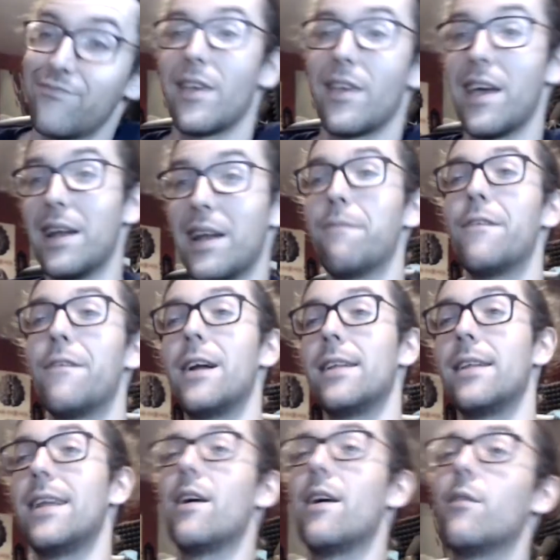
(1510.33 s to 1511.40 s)
And I'm finding
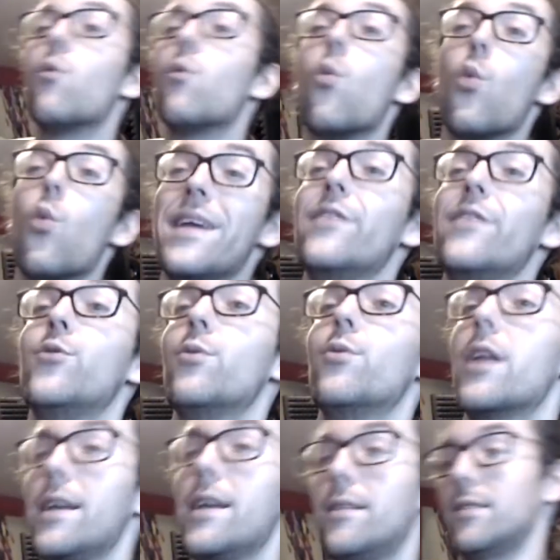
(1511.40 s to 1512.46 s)
out way too
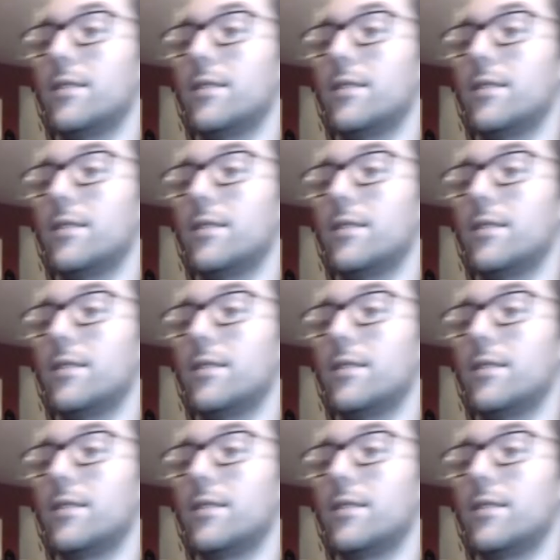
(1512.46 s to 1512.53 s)
late